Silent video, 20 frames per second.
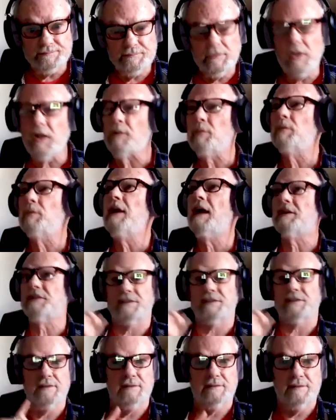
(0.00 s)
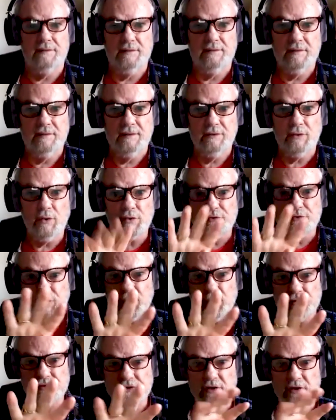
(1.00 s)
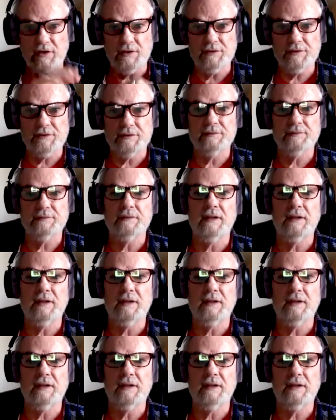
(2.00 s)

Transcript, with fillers: No, yes, those four songs.